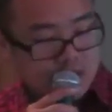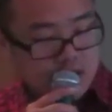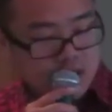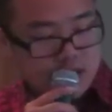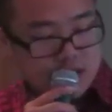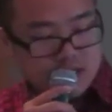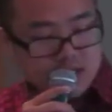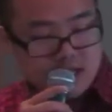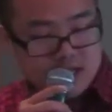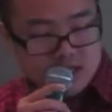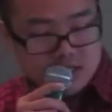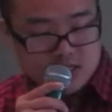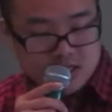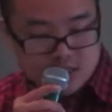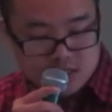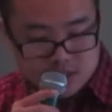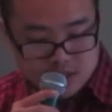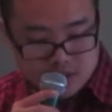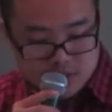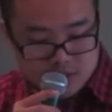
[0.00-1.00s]
It says,
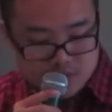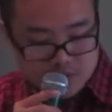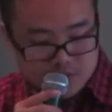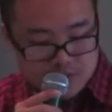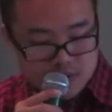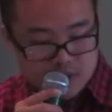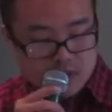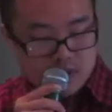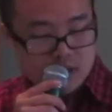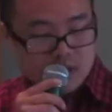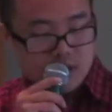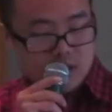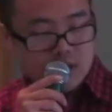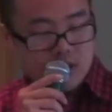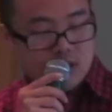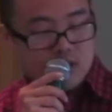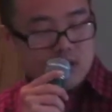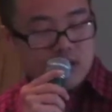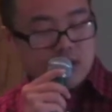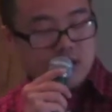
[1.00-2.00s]

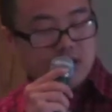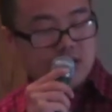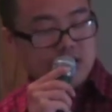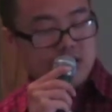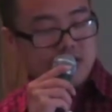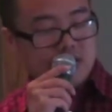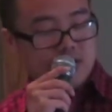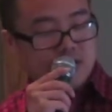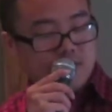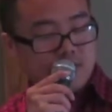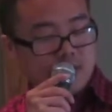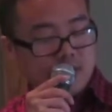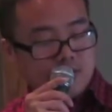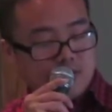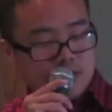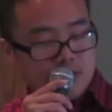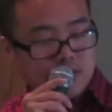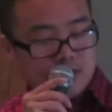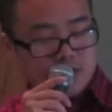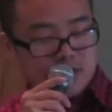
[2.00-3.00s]
"Listen to my
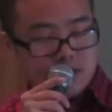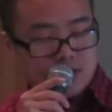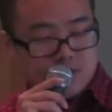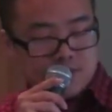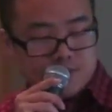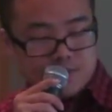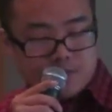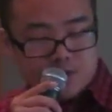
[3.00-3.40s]
words.